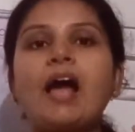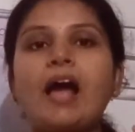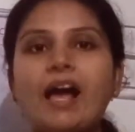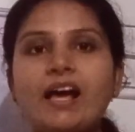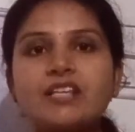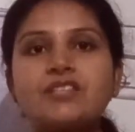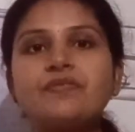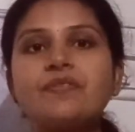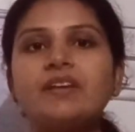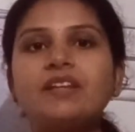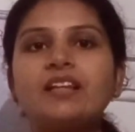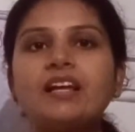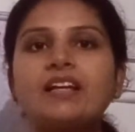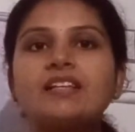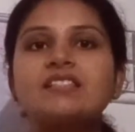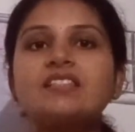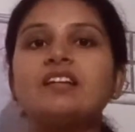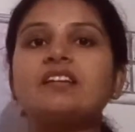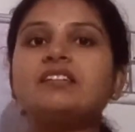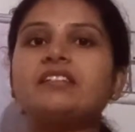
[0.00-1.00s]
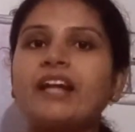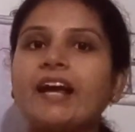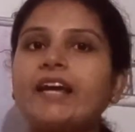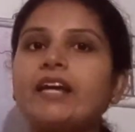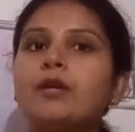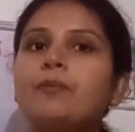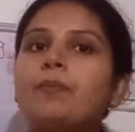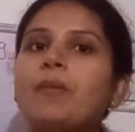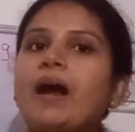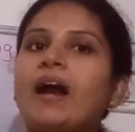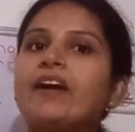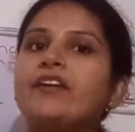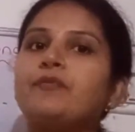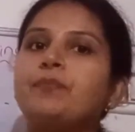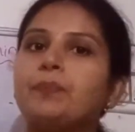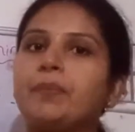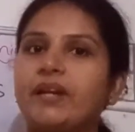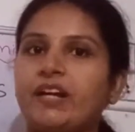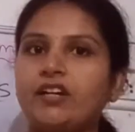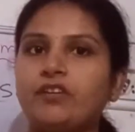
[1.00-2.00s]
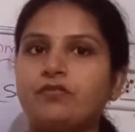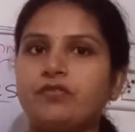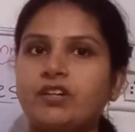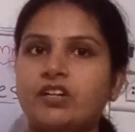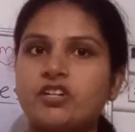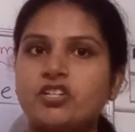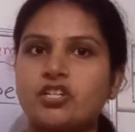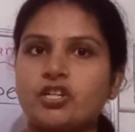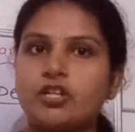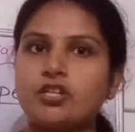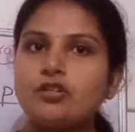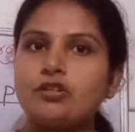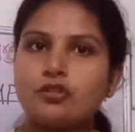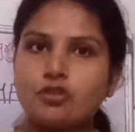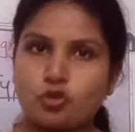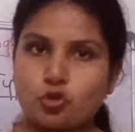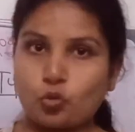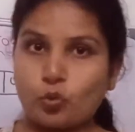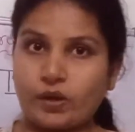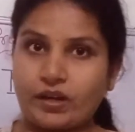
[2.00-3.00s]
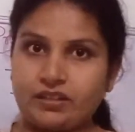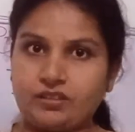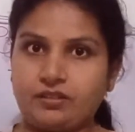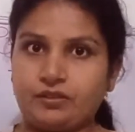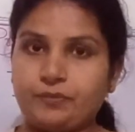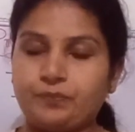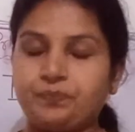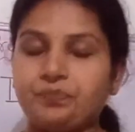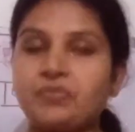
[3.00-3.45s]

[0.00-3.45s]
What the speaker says: as well as the type and print function together.